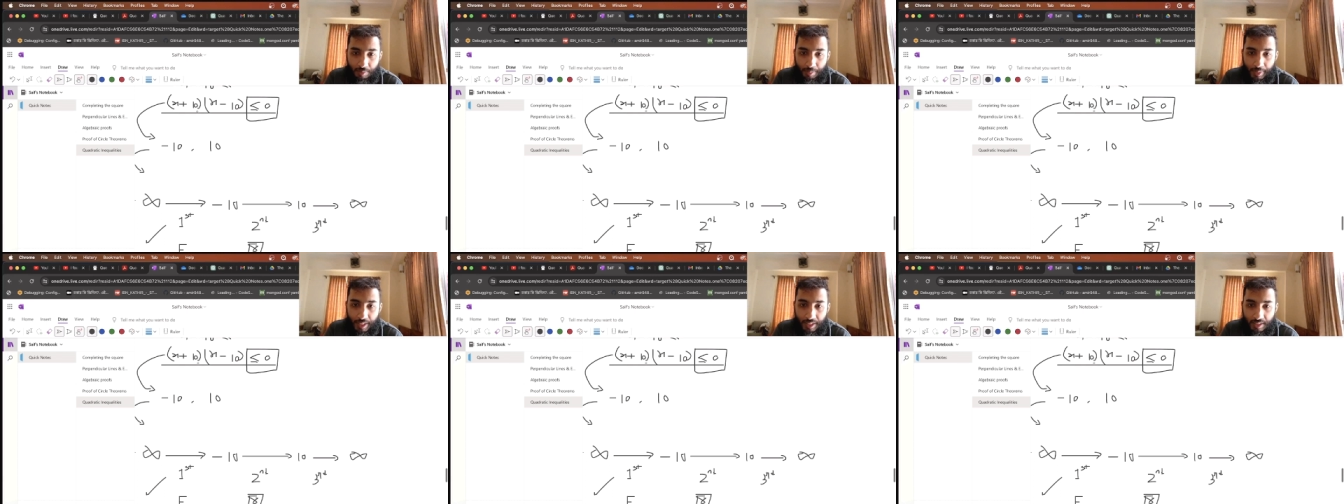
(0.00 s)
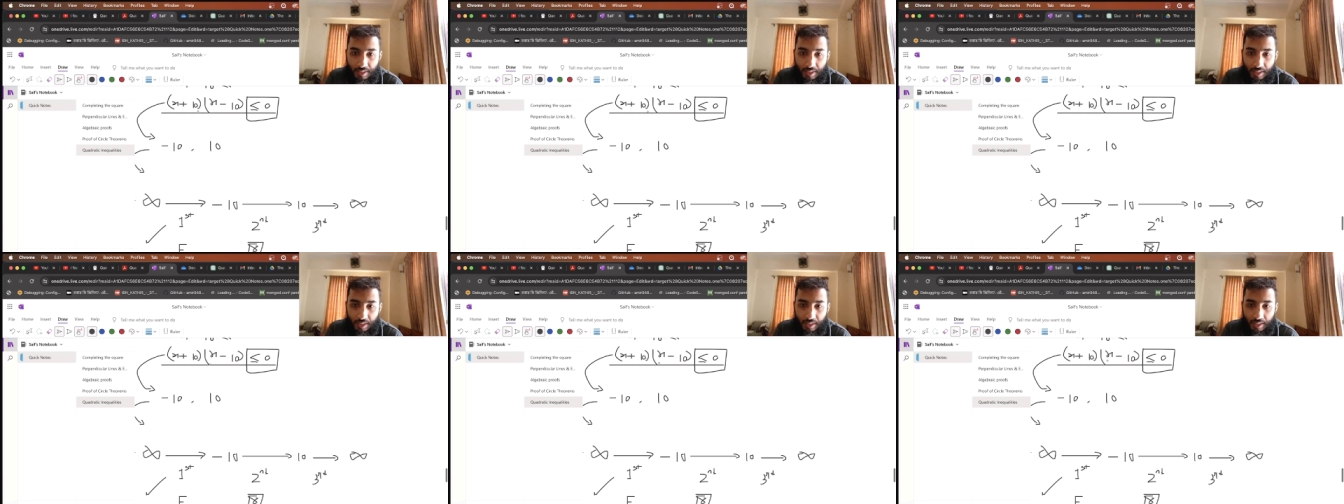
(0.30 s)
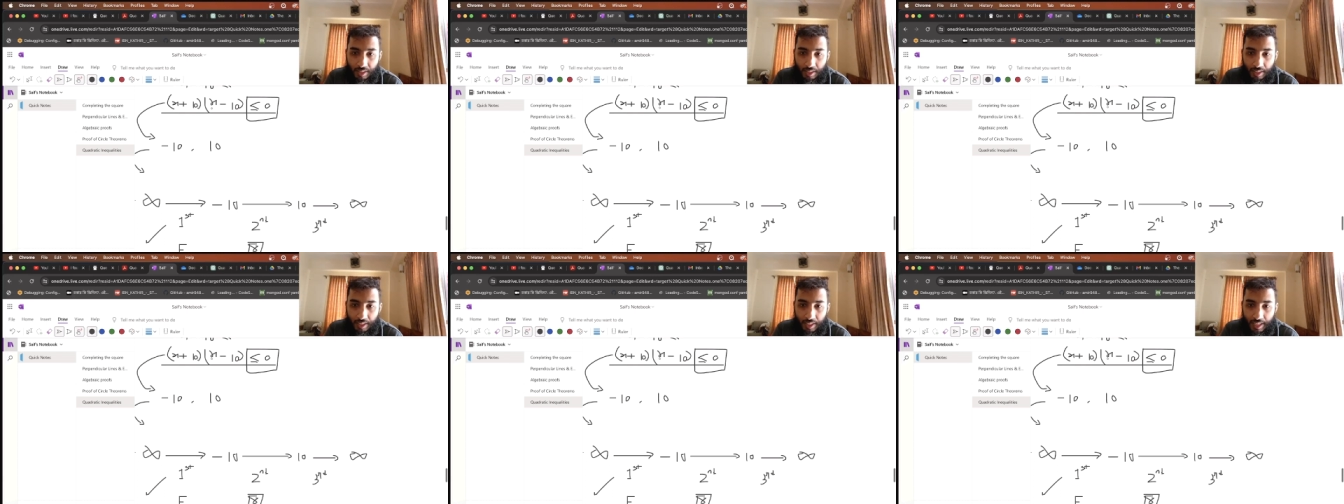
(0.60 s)
plus
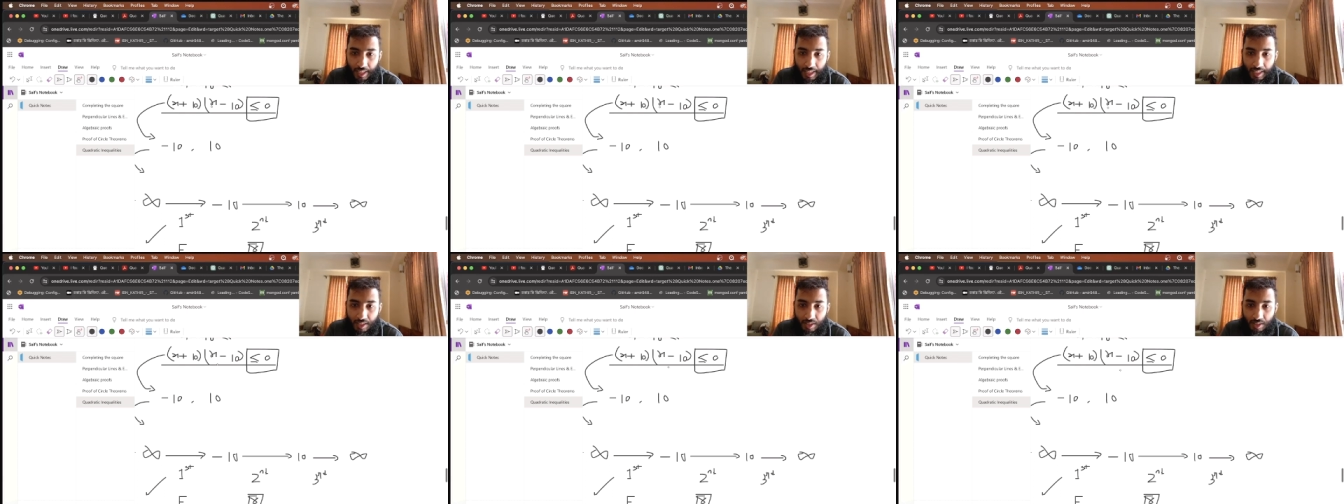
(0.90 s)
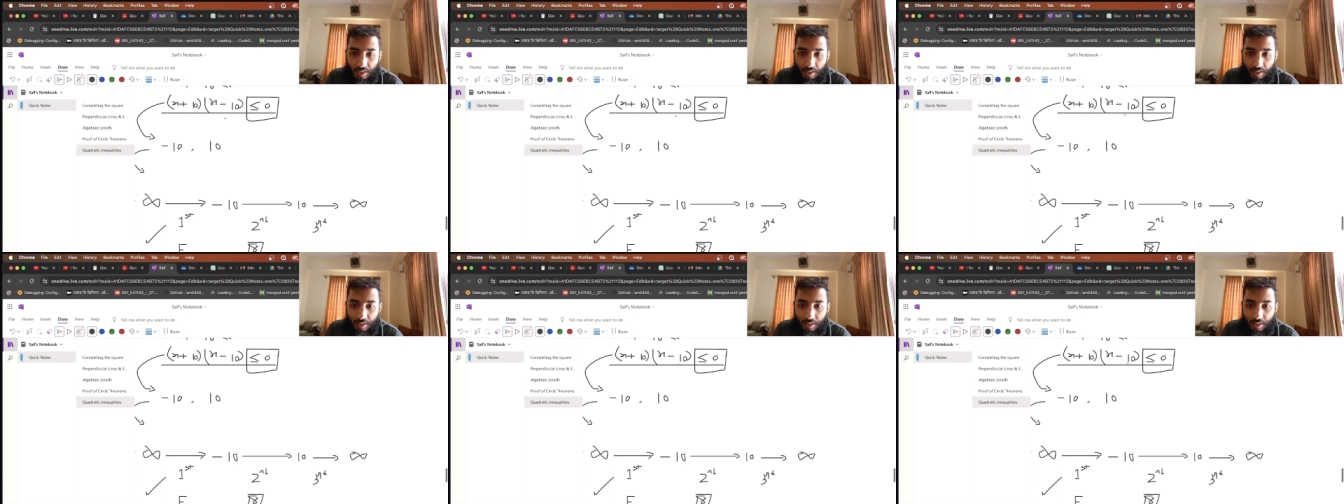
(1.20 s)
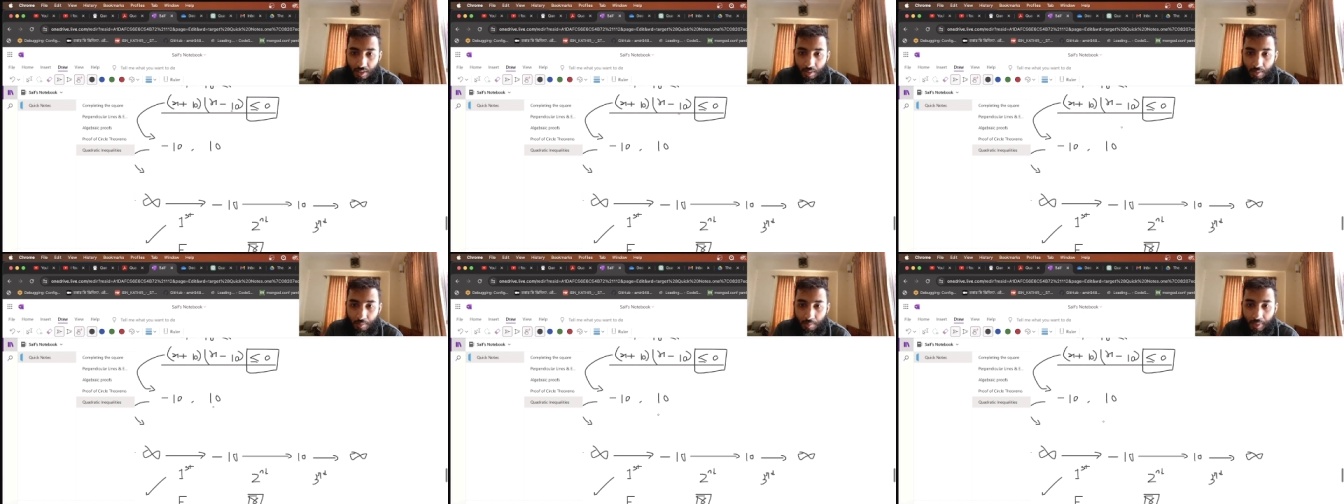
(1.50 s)
10 and 8
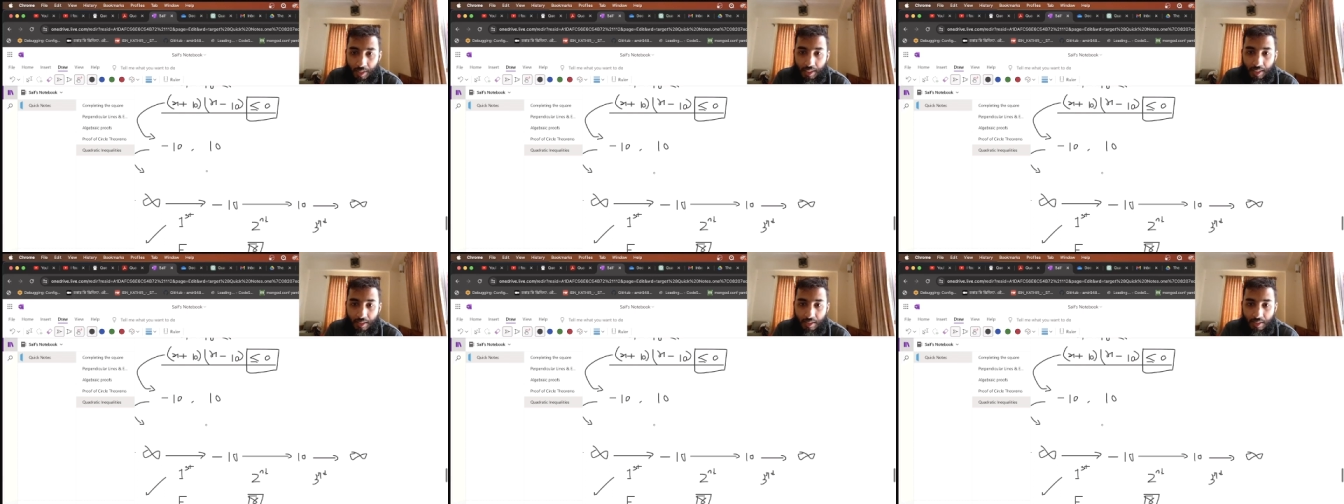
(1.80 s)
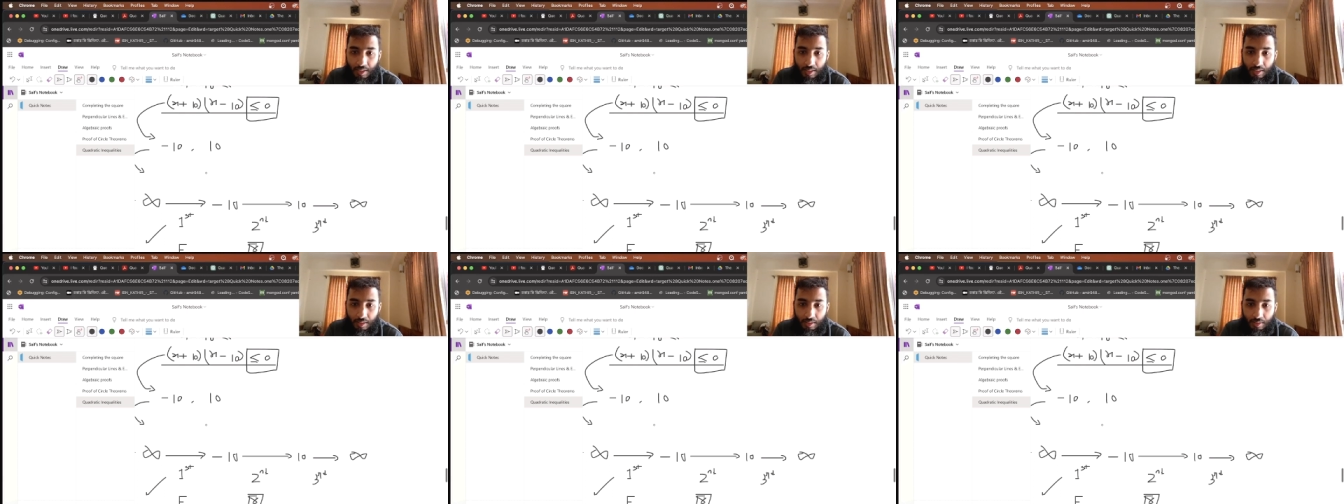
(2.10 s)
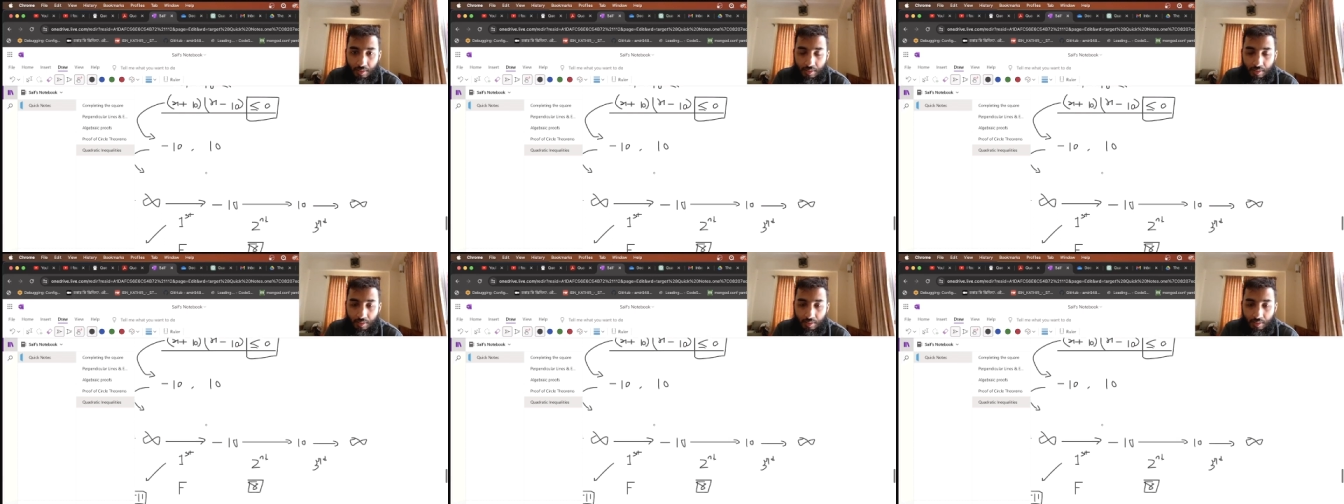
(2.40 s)
minus 10.